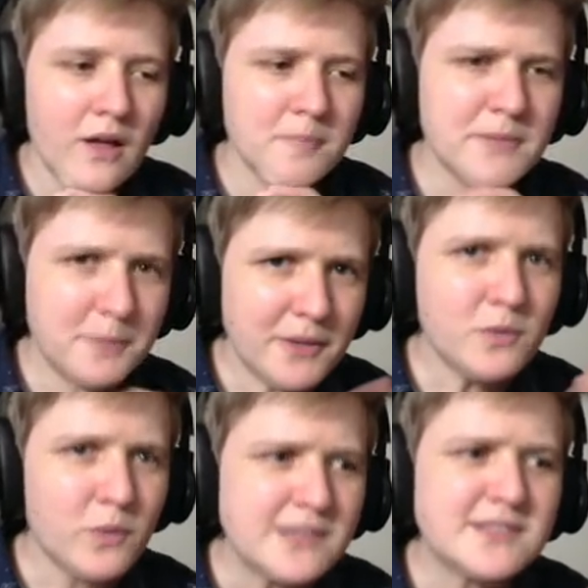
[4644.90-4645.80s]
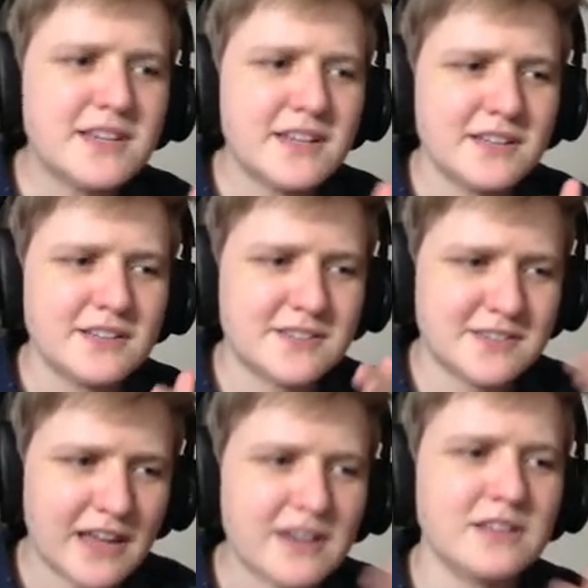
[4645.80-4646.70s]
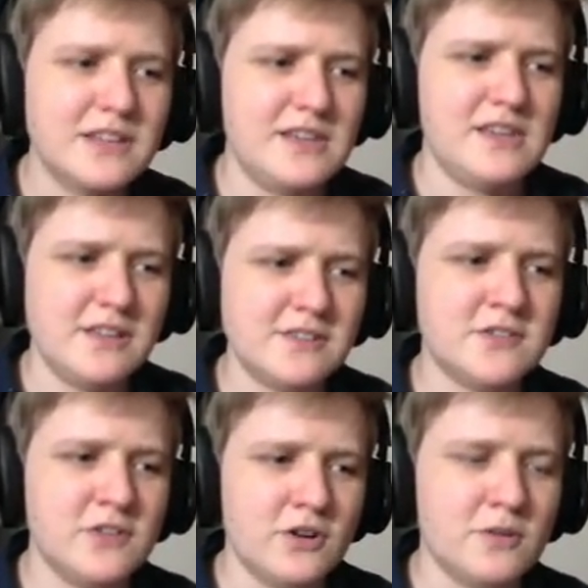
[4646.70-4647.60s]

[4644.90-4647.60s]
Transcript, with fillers: maybe it was getting steadily easier.